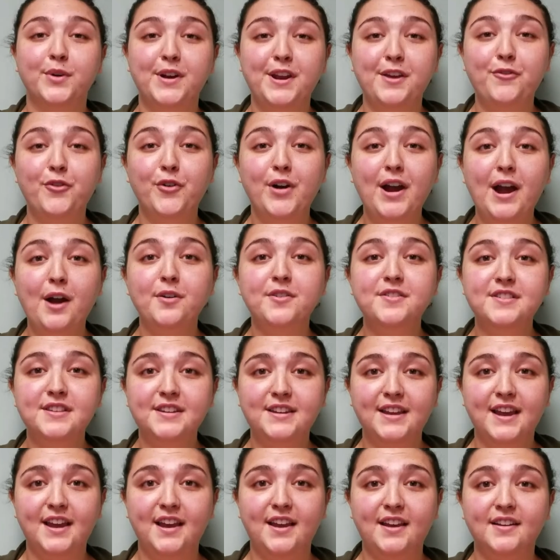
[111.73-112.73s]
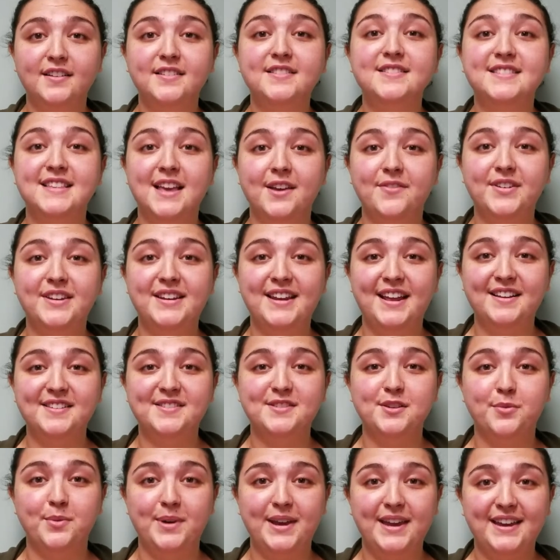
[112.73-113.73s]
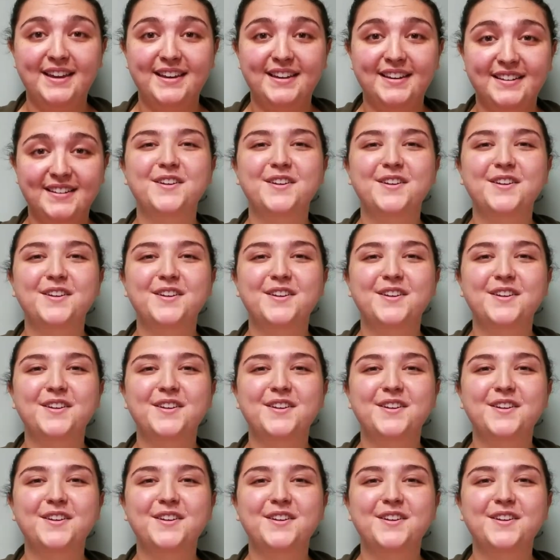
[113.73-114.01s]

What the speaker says: 24 hours a day, 7 days a week.